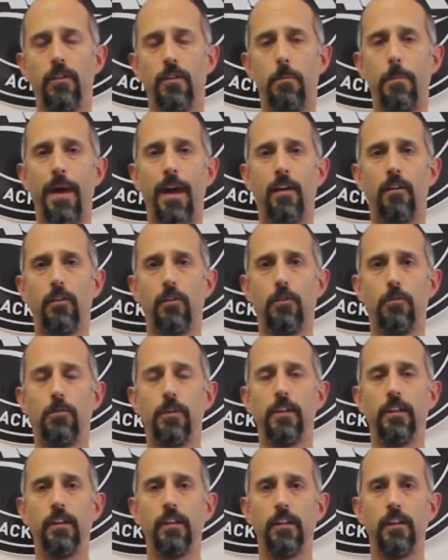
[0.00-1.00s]
the paddler
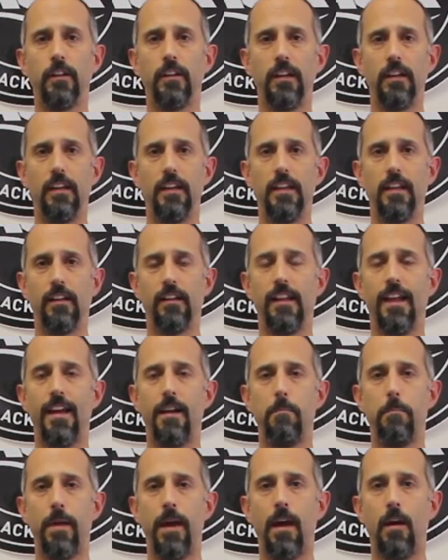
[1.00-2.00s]
really looking to get a lot
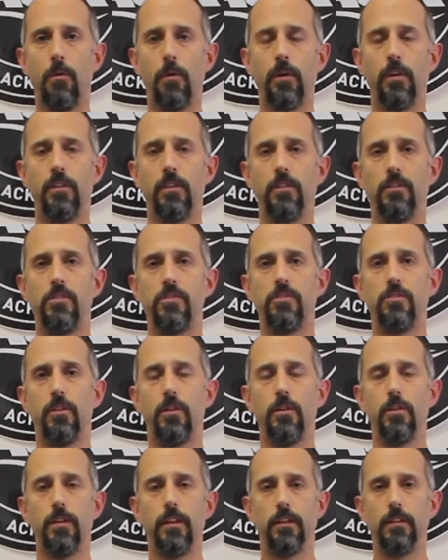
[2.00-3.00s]
of power in their
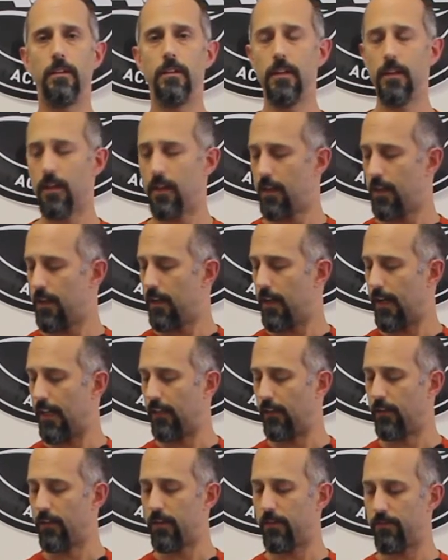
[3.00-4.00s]
stroke and
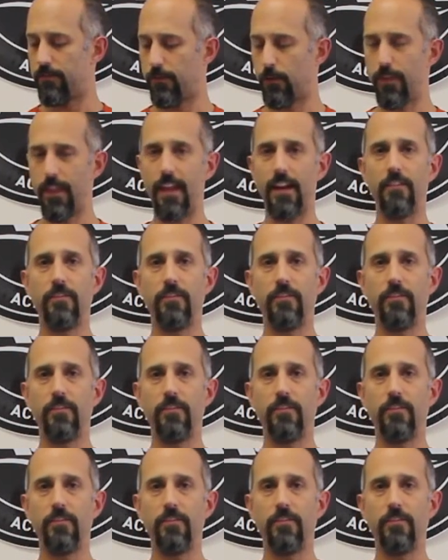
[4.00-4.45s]
looking for that